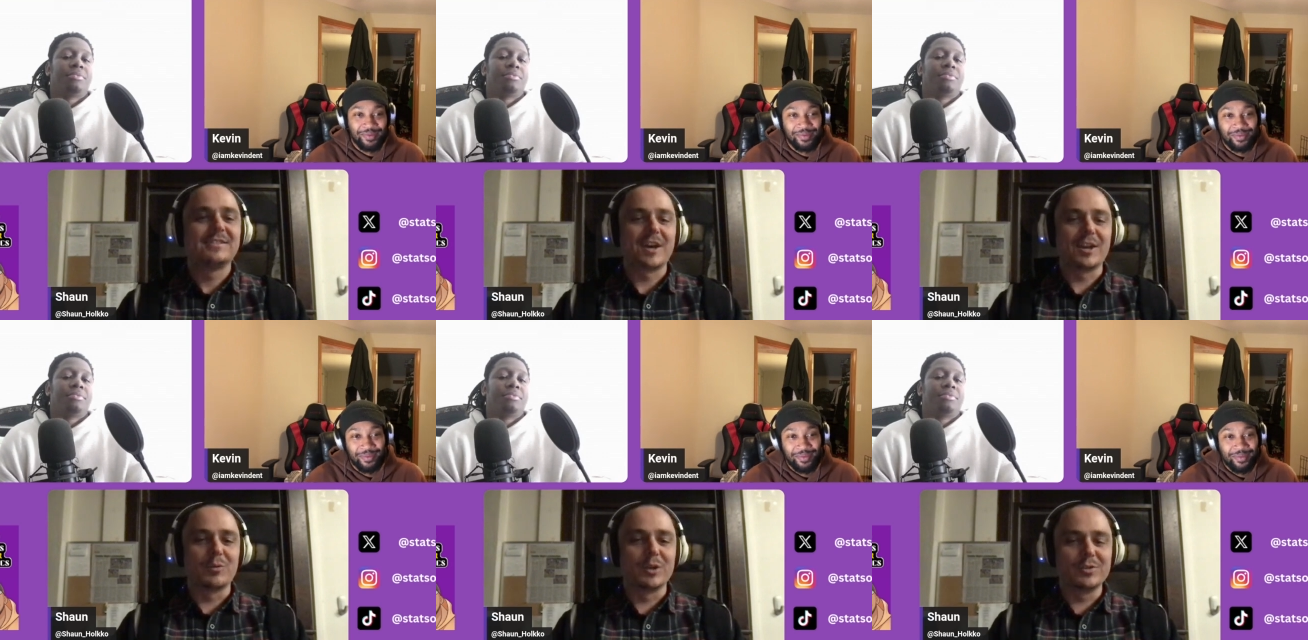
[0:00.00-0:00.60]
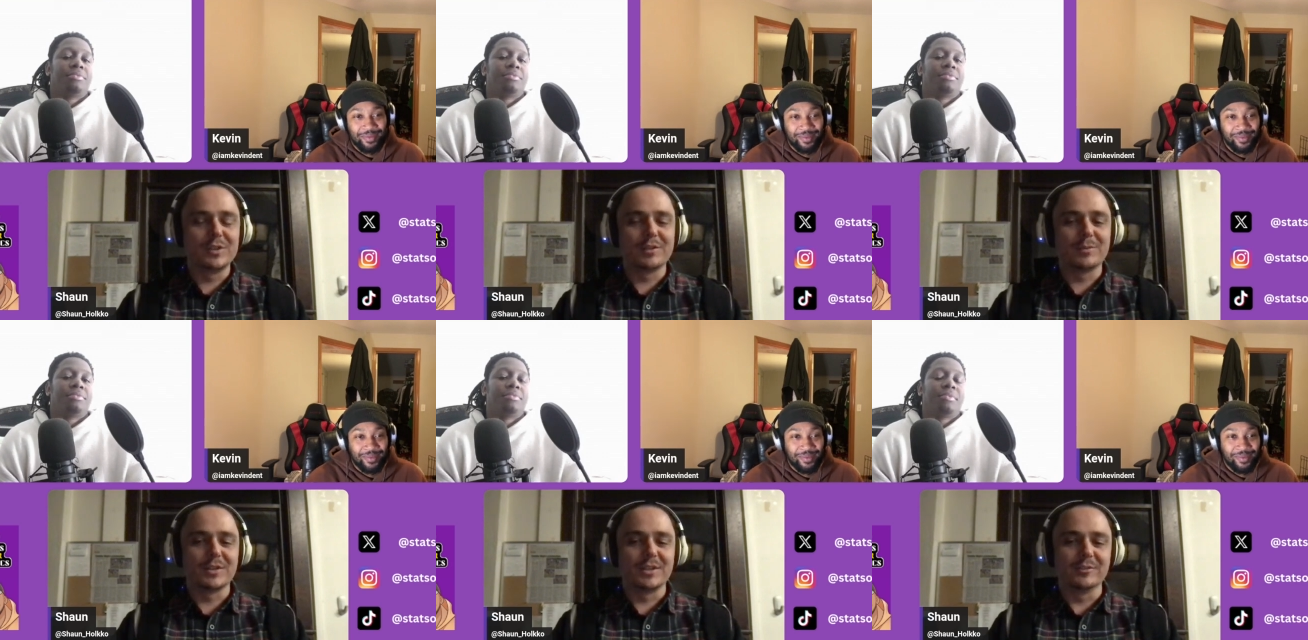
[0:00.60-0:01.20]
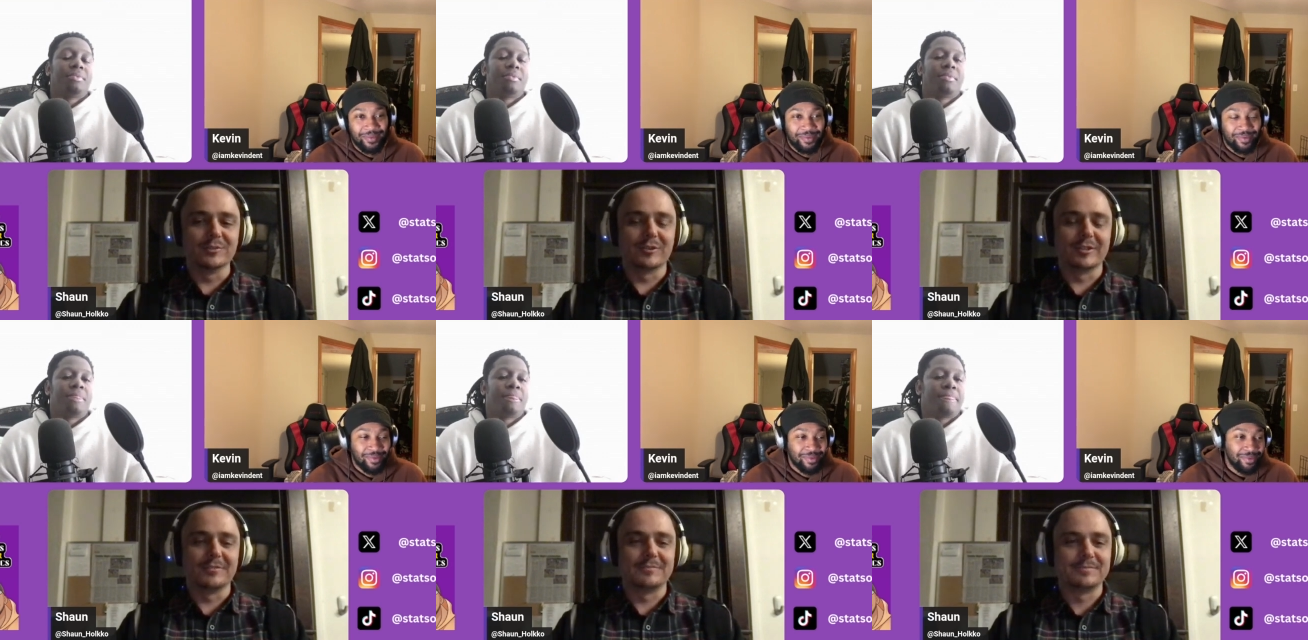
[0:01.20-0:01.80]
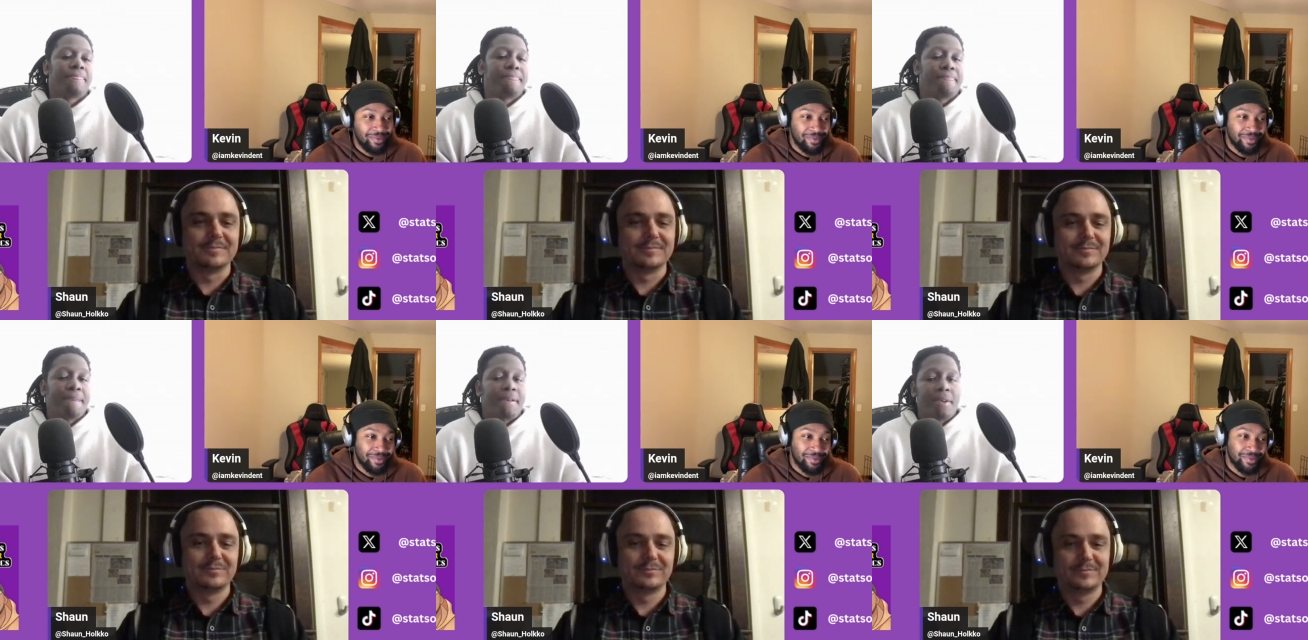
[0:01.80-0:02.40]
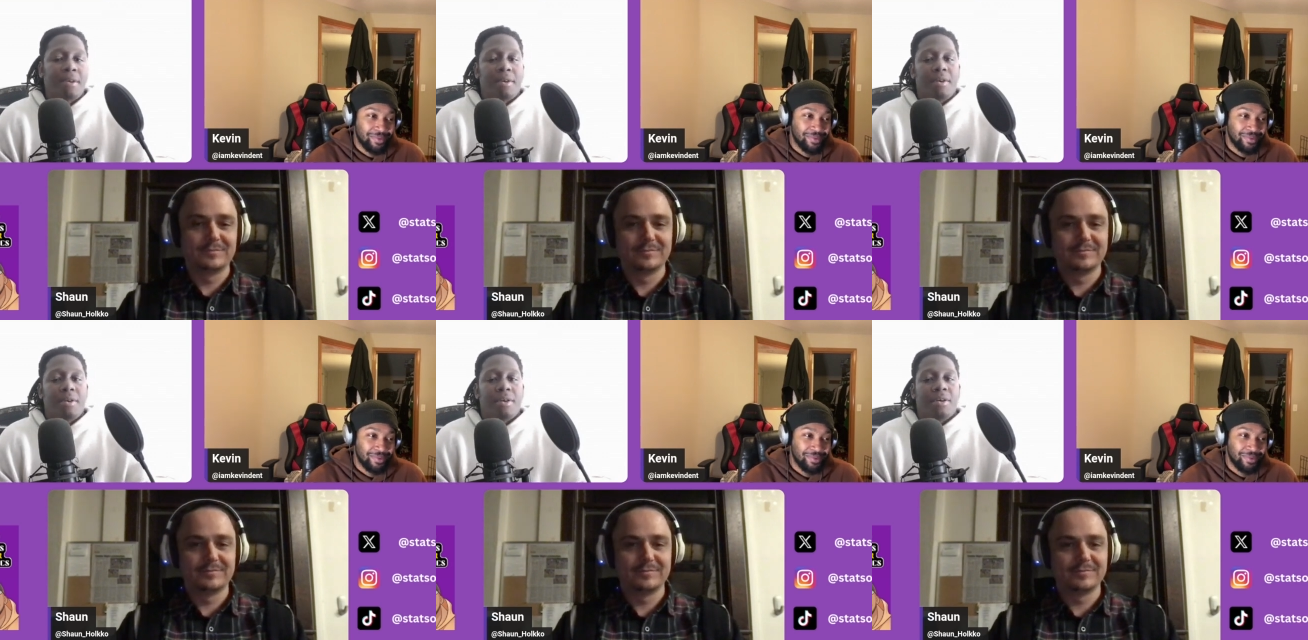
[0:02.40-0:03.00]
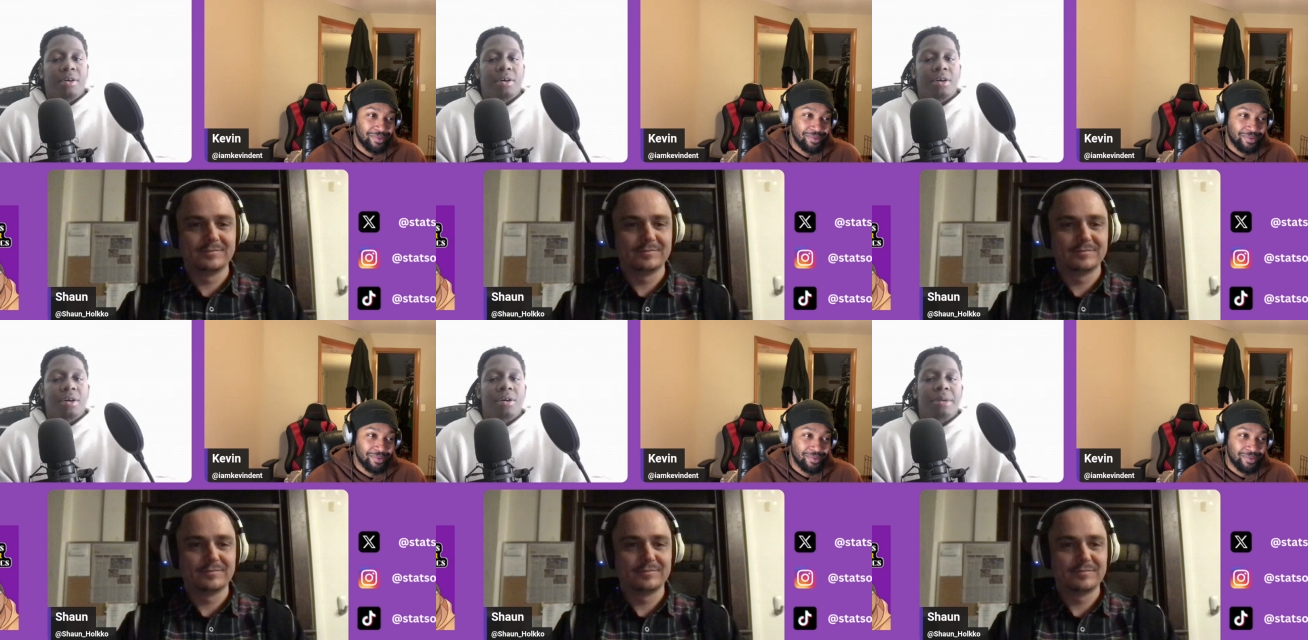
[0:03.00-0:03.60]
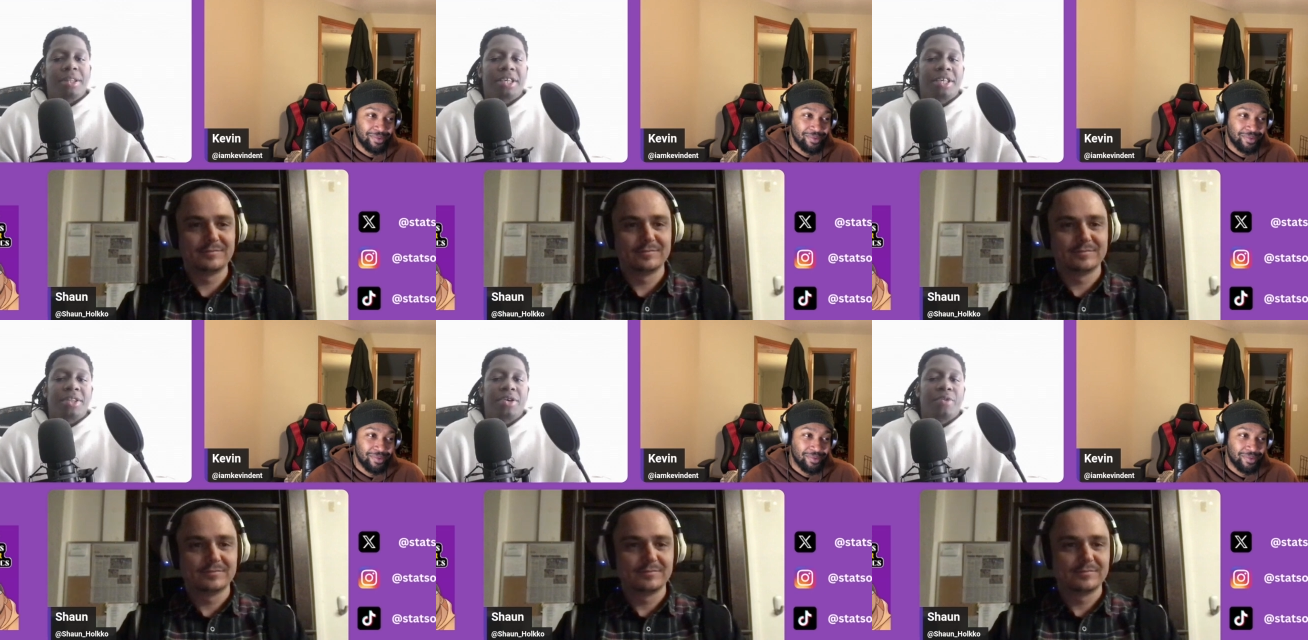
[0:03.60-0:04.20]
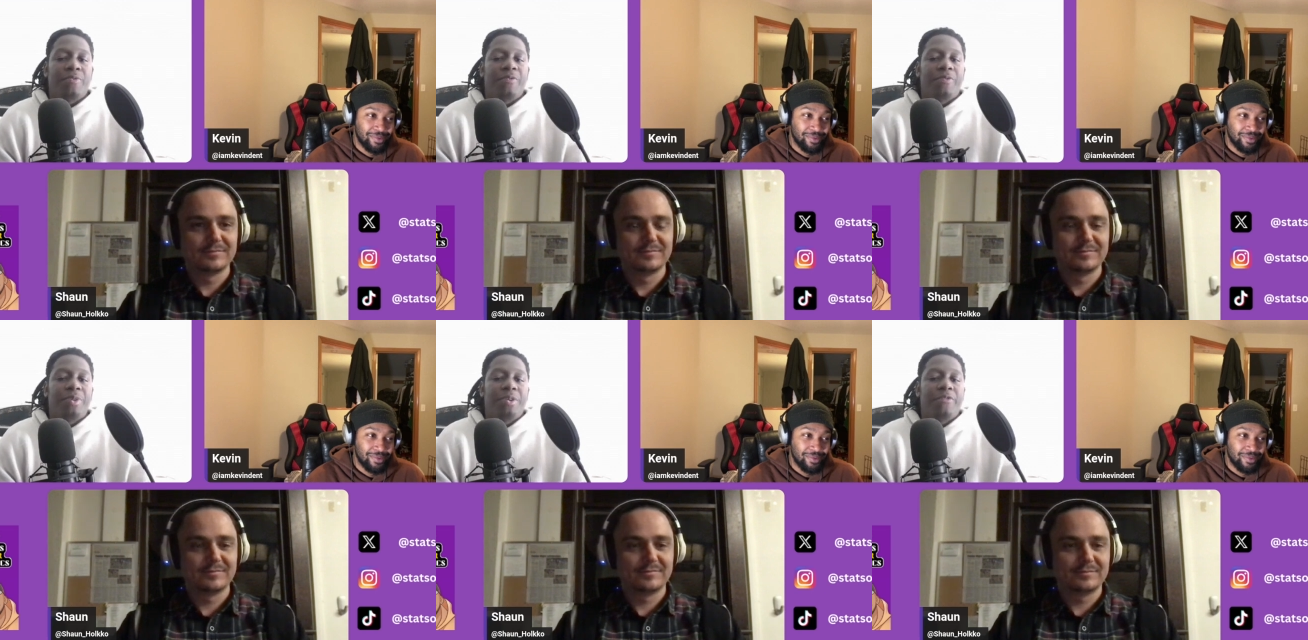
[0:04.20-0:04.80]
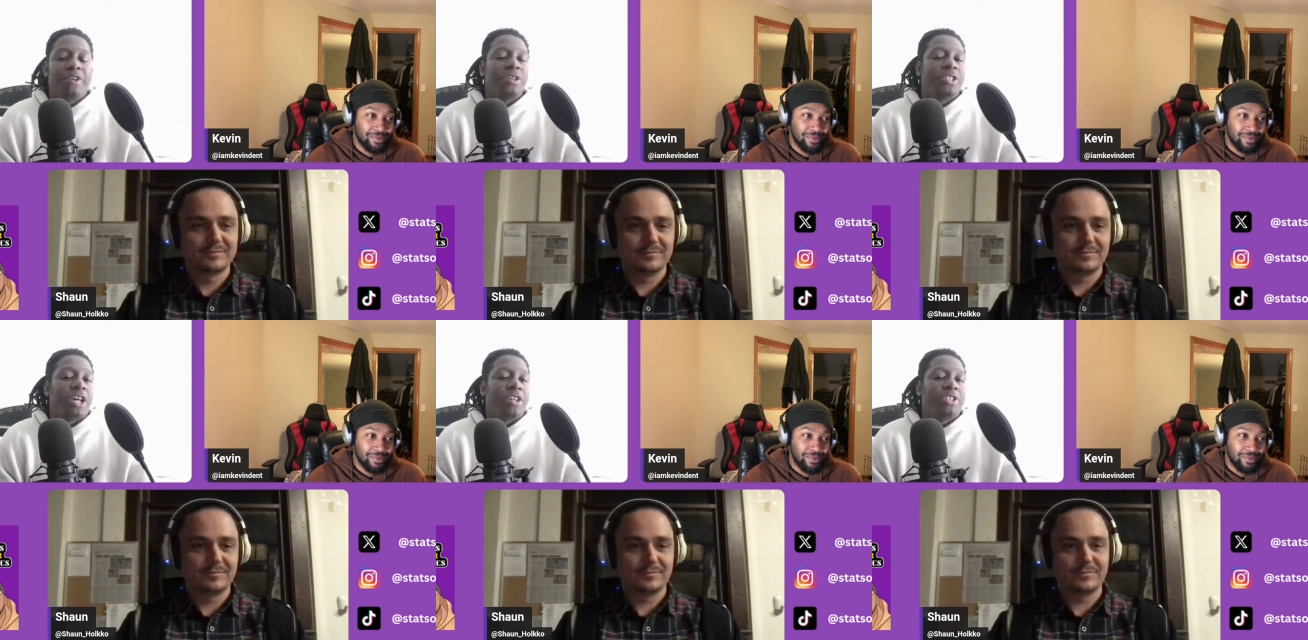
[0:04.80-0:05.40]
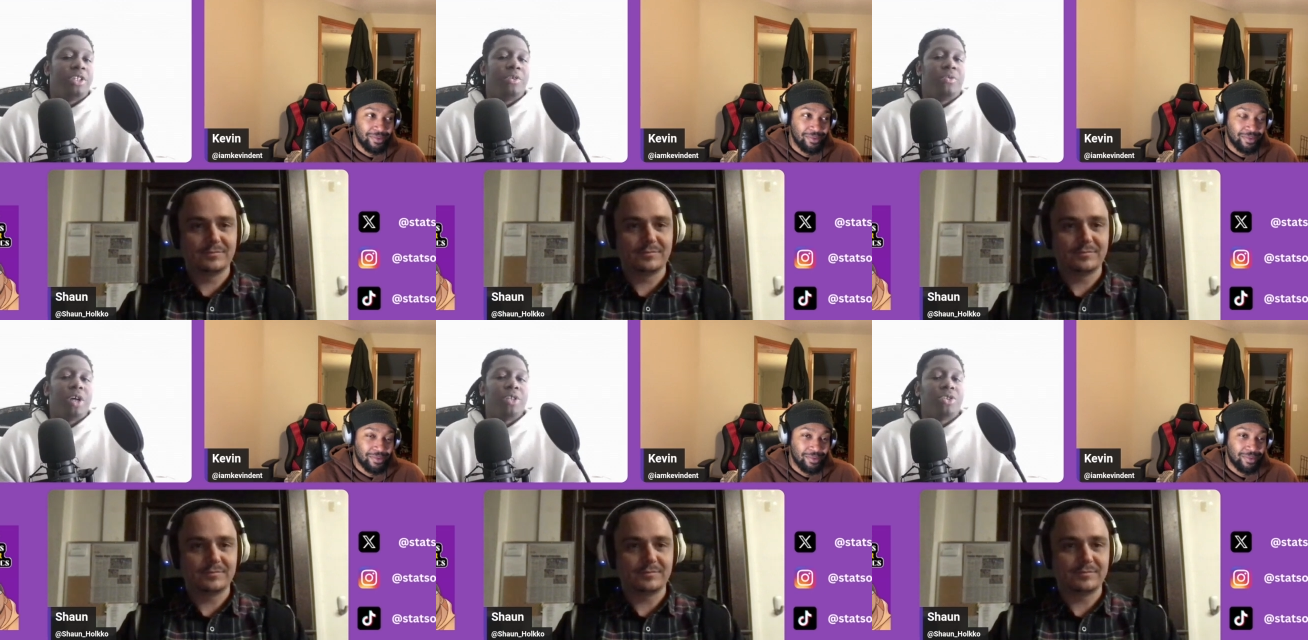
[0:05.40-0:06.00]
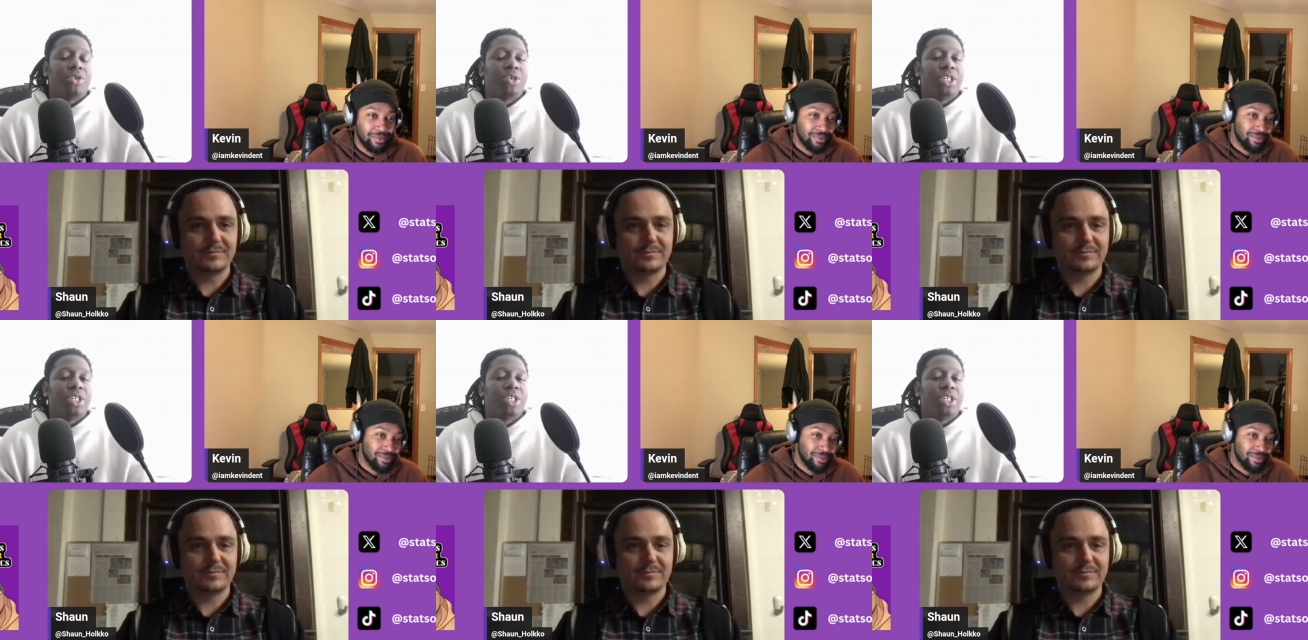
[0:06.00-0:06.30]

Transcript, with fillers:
Speaker 1: Toddy, what do you think about the Eagles right now?
Speaker 2: Um, I think they're they're very talented. The roster